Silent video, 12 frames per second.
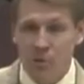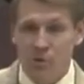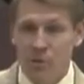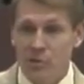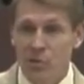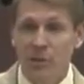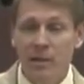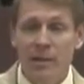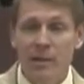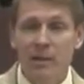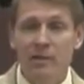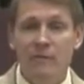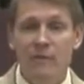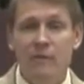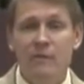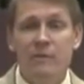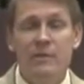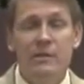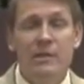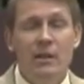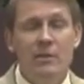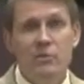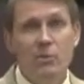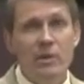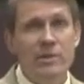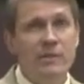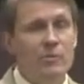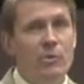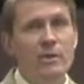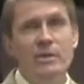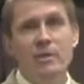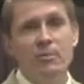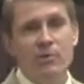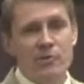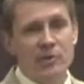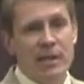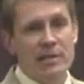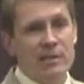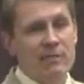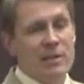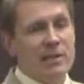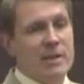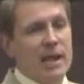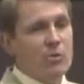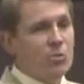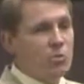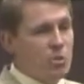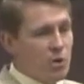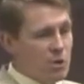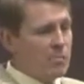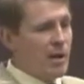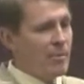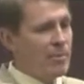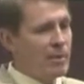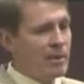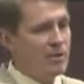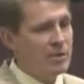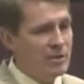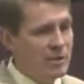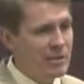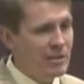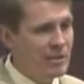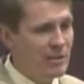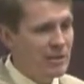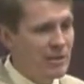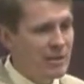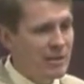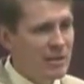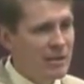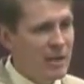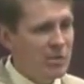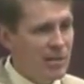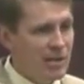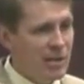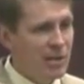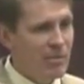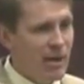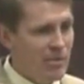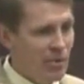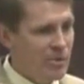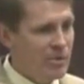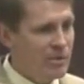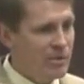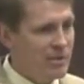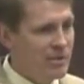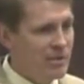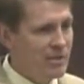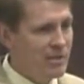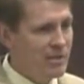And abortion has already done 20% of the entire world's population has been killed by abortion.